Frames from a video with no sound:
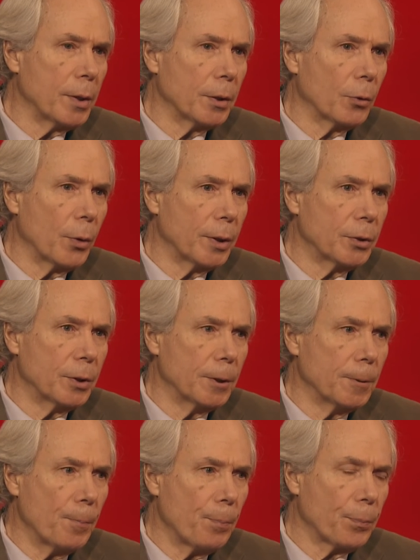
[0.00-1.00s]
to
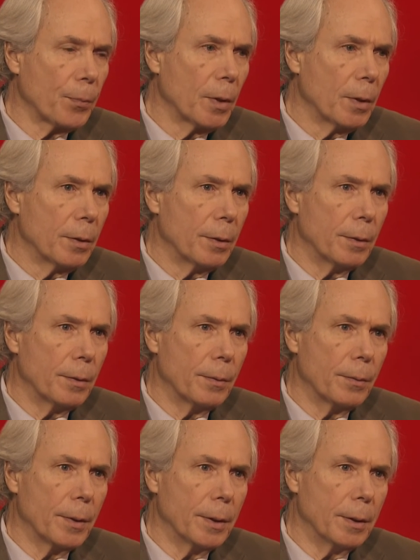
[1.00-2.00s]
question
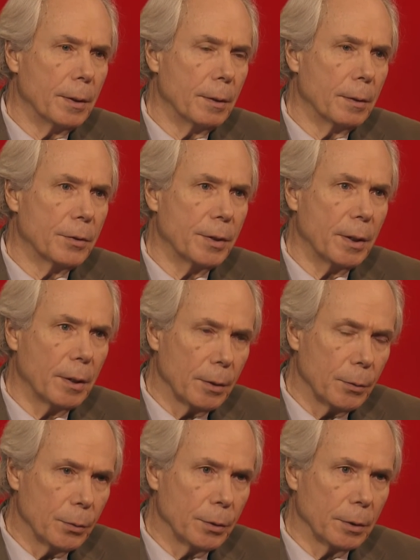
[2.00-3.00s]
the
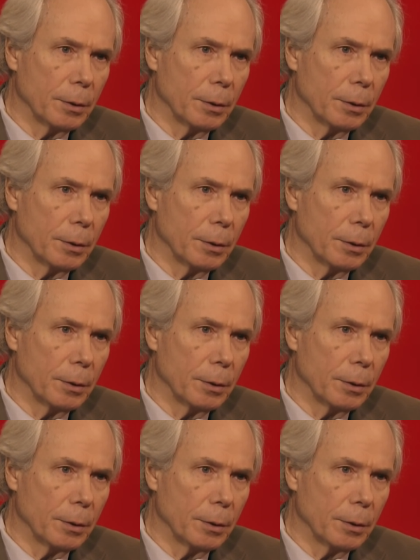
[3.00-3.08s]
COs, the